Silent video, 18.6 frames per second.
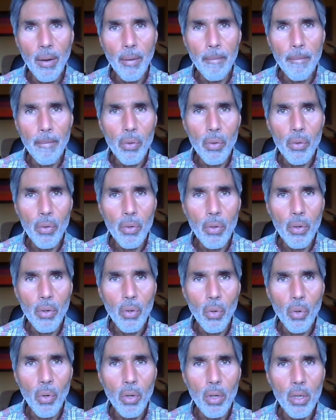uh, or,
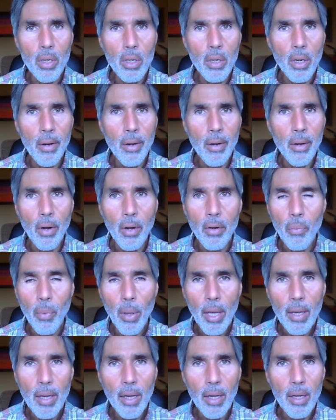or uh, on
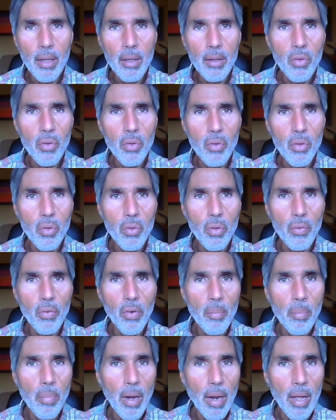weekends to
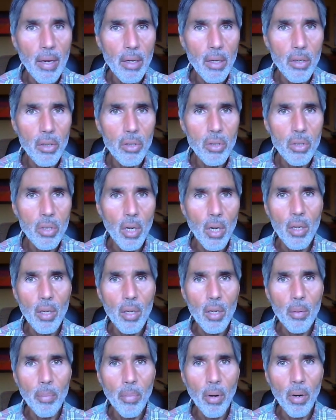replenish
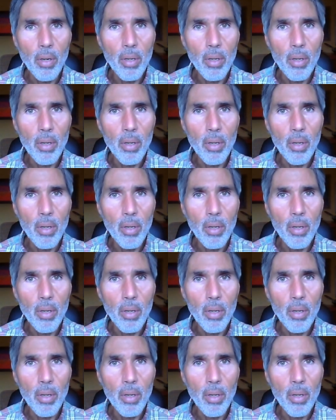the